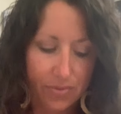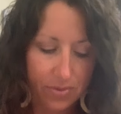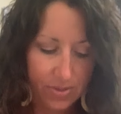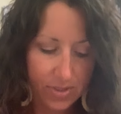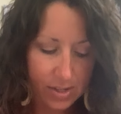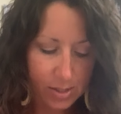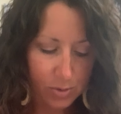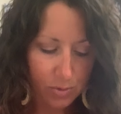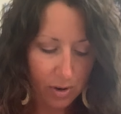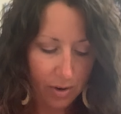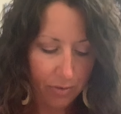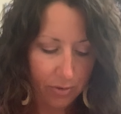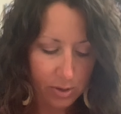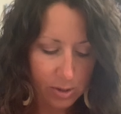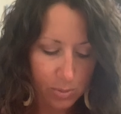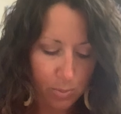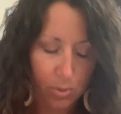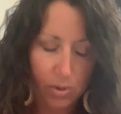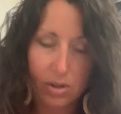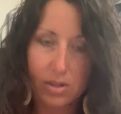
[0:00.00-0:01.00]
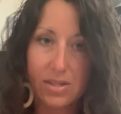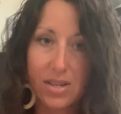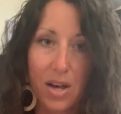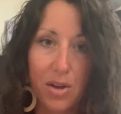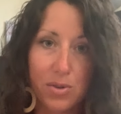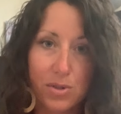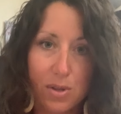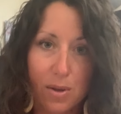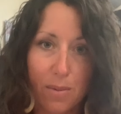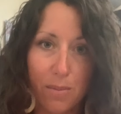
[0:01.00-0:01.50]
This reference book
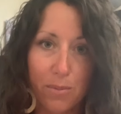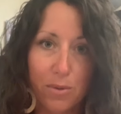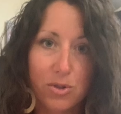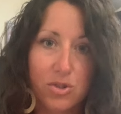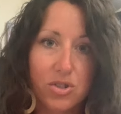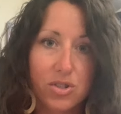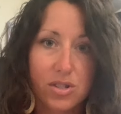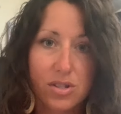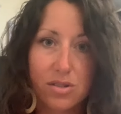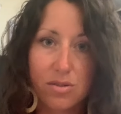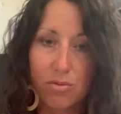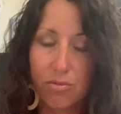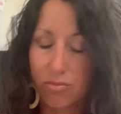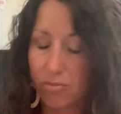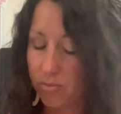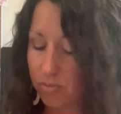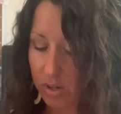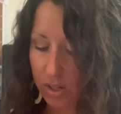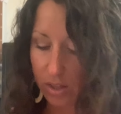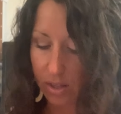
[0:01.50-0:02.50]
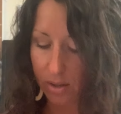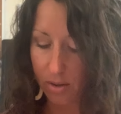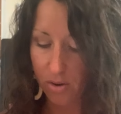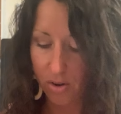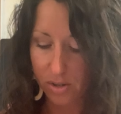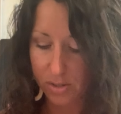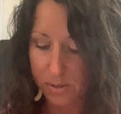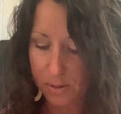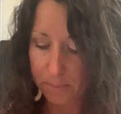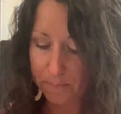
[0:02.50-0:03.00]
tells them, which is really
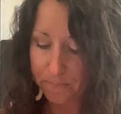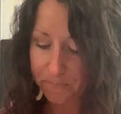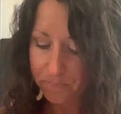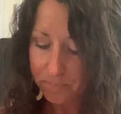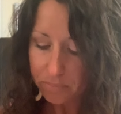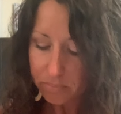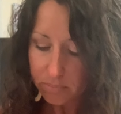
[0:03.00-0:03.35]
awesome.